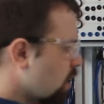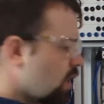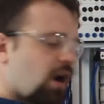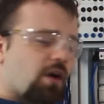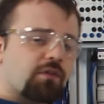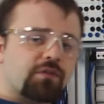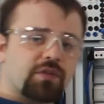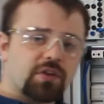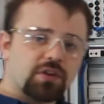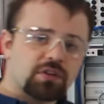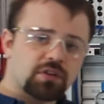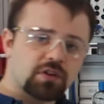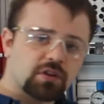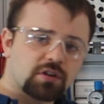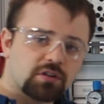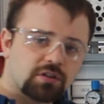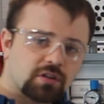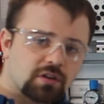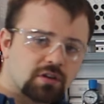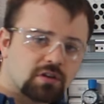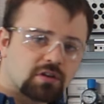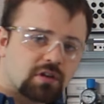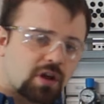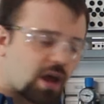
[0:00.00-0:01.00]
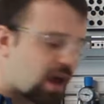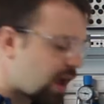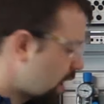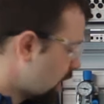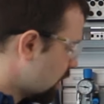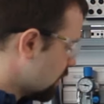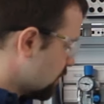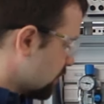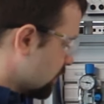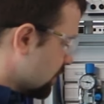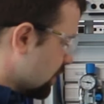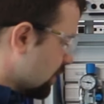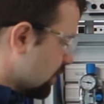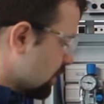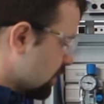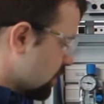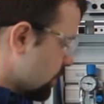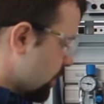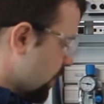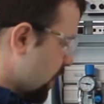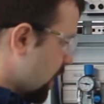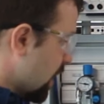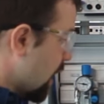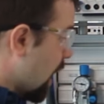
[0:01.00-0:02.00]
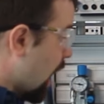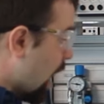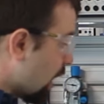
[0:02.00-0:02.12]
I've fitted cylinder A and cylinder B,